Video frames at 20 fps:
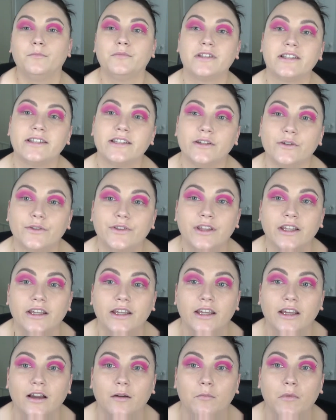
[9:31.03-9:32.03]
still
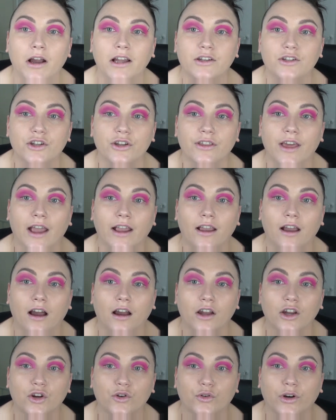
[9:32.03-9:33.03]
thinking I might do that
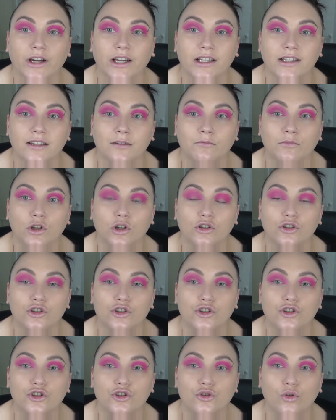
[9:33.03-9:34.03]
cut crease, I'm not
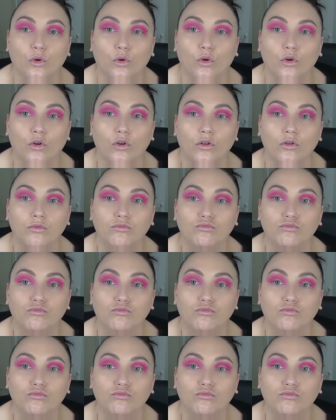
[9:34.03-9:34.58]
sure.